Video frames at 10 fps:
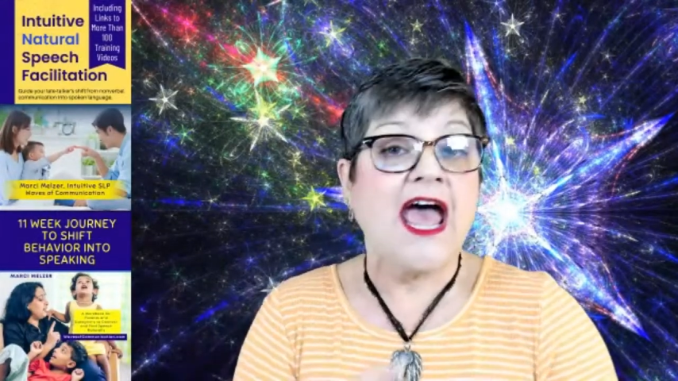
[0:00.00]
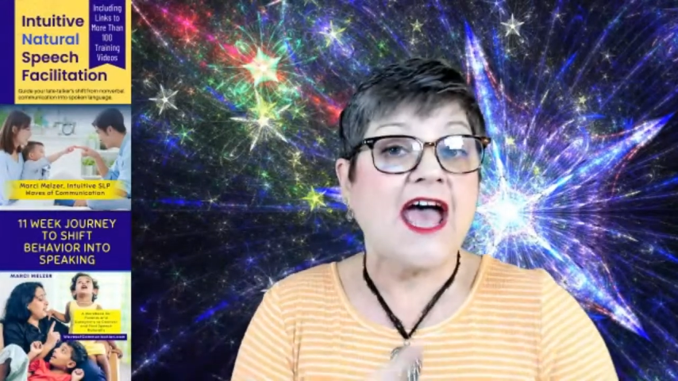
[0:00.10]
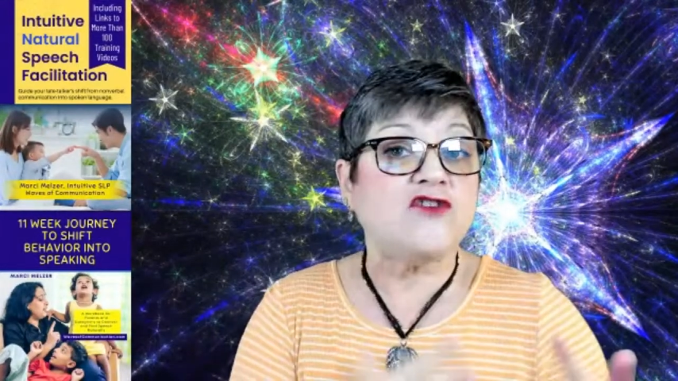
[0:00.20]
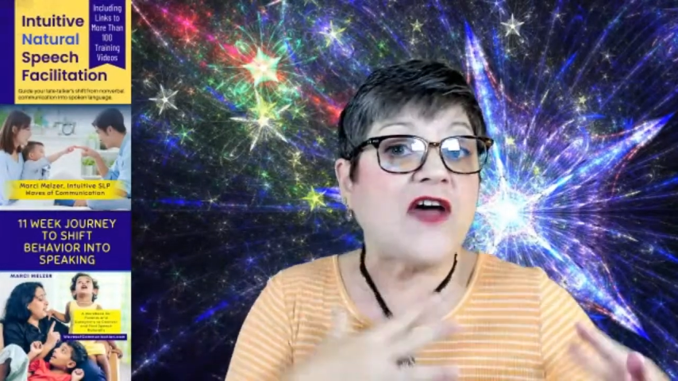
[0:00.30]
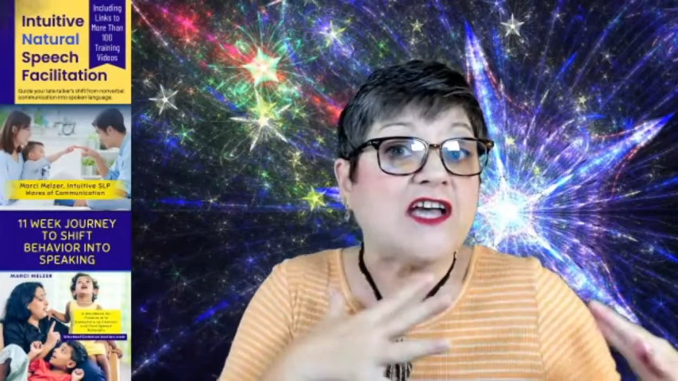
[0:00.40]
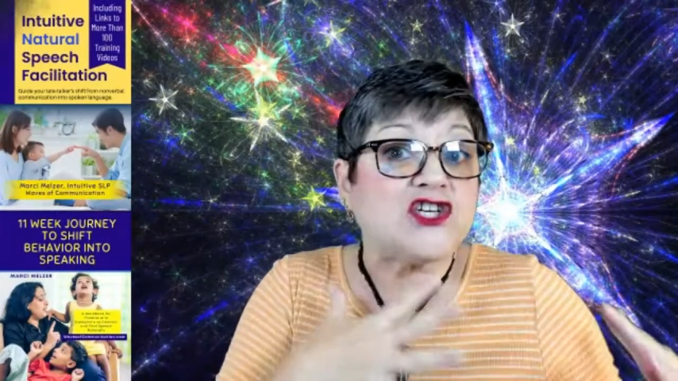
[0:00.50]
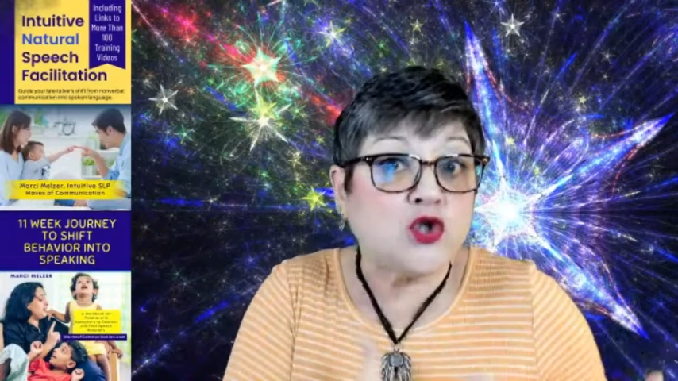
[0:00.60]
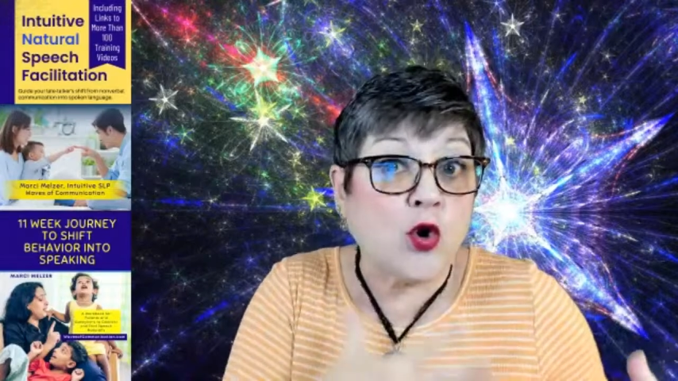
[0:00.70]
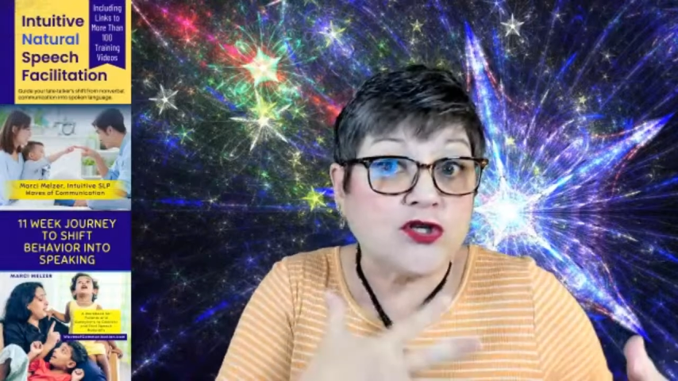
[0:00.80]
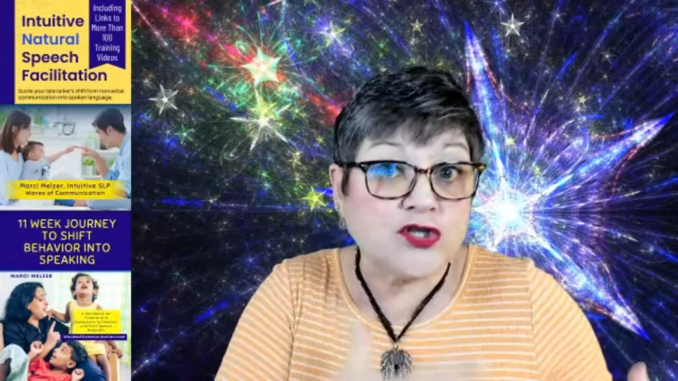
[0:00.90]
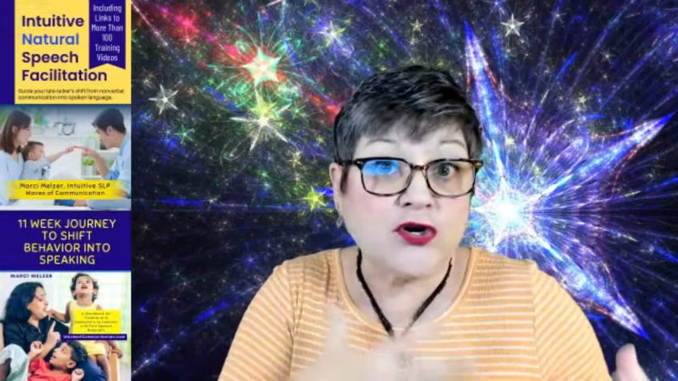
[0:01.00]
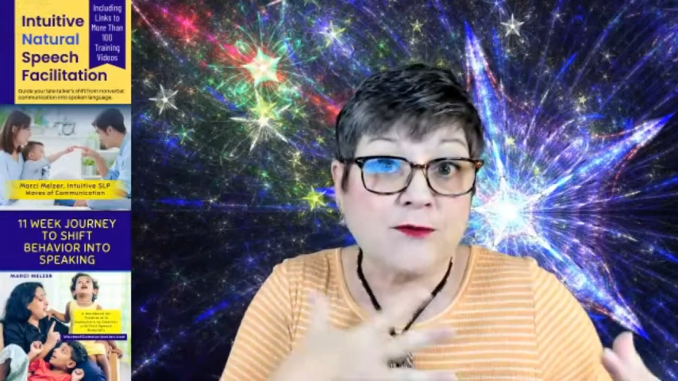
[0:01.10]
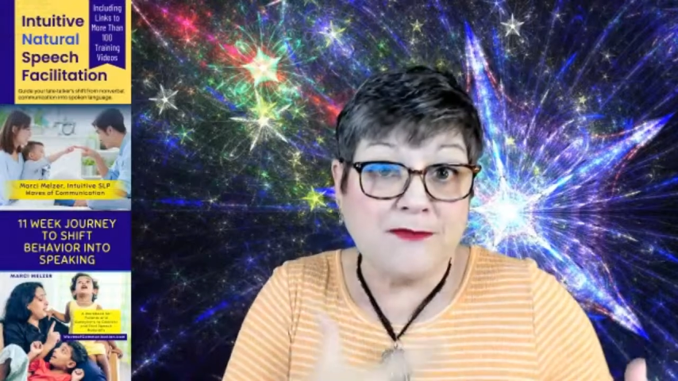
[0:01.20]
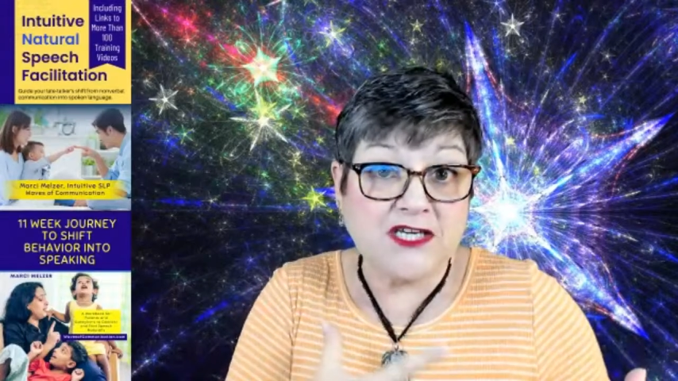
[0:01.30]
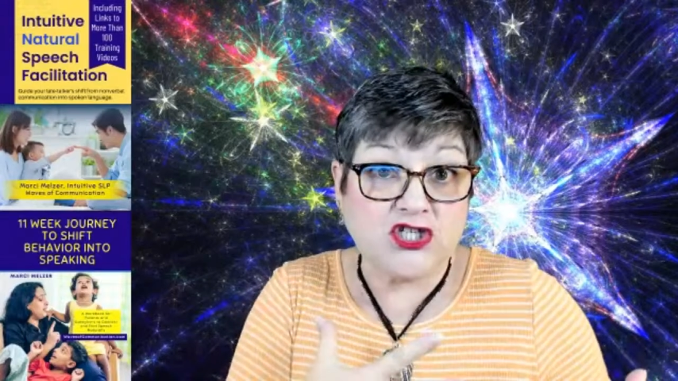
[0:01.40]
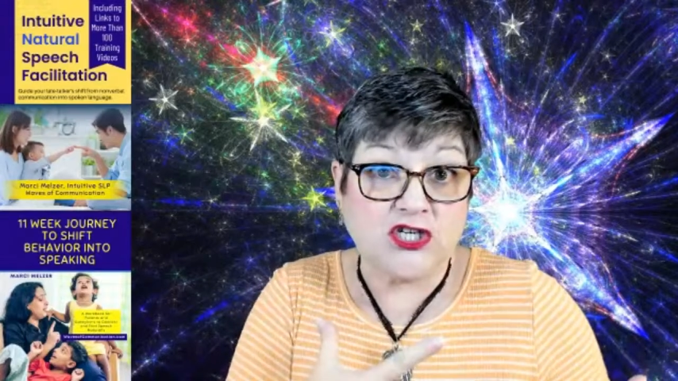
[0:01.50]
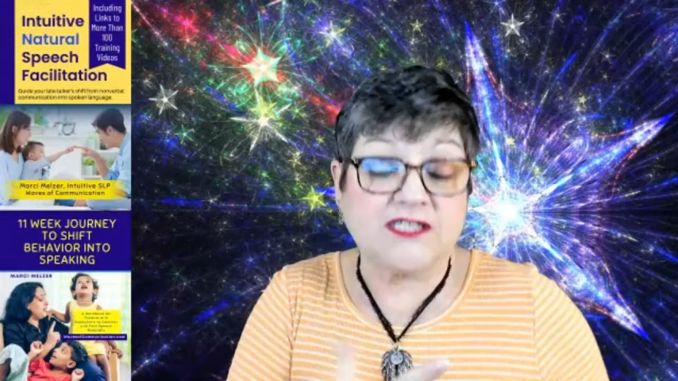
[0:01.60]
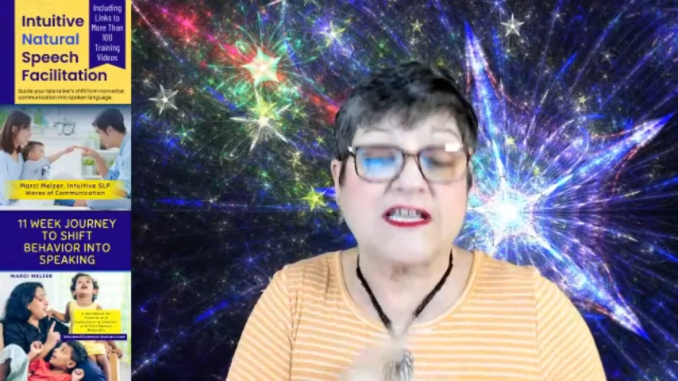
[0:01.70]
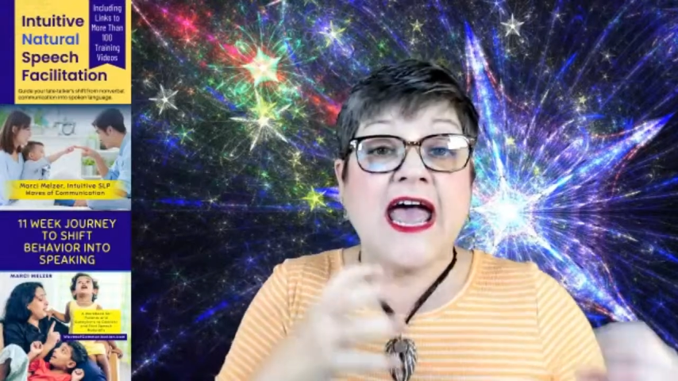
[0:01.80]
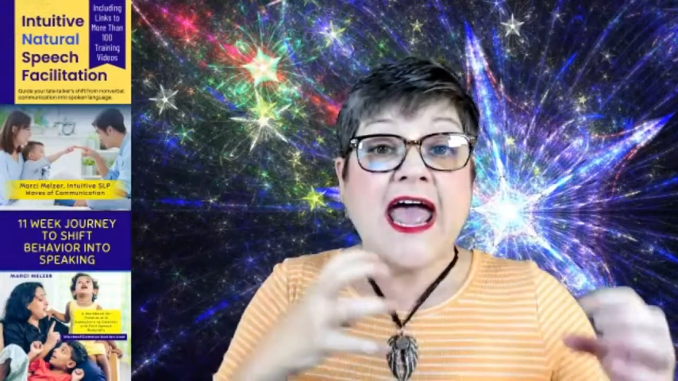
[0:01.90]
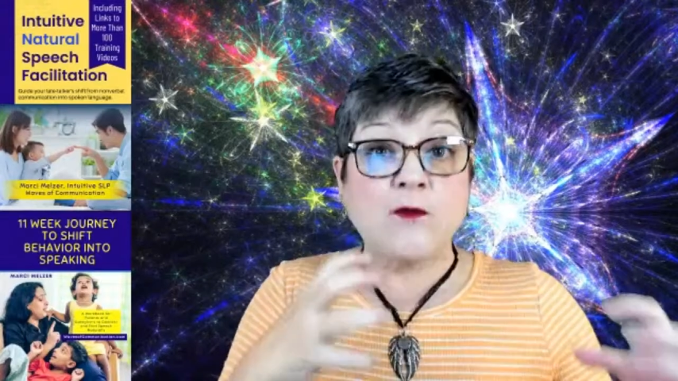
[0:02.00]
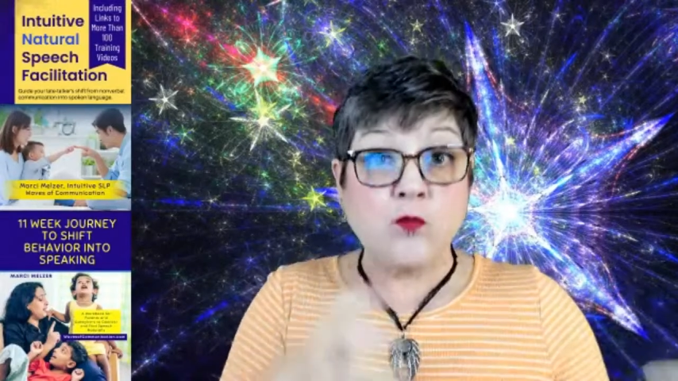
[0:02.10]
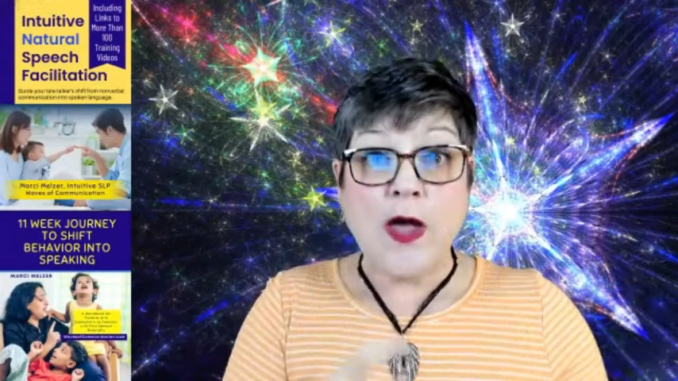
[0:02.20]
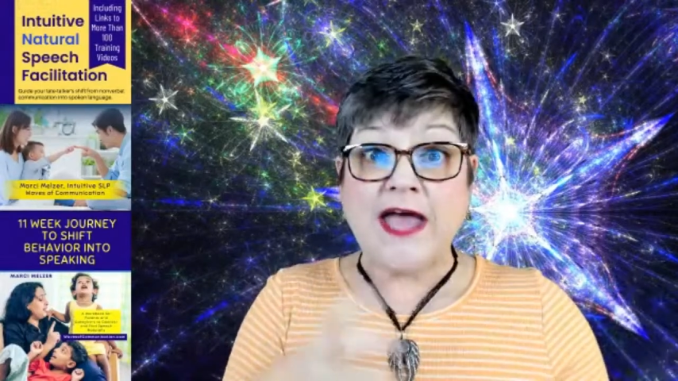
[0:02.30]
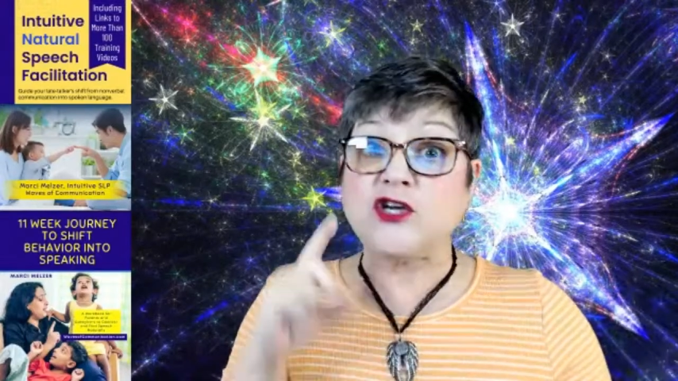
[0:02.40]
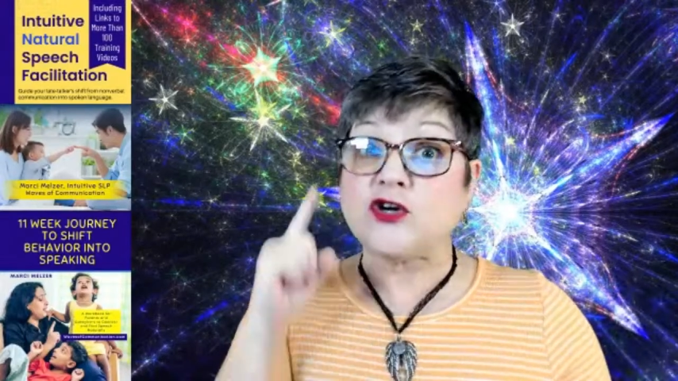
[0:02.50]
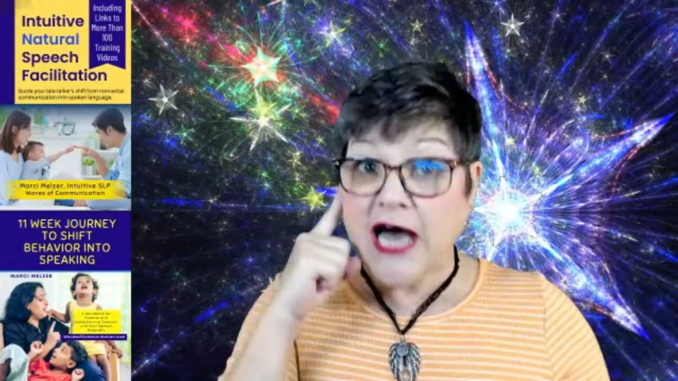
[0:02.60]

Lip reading: And you've got short term missions. And when you're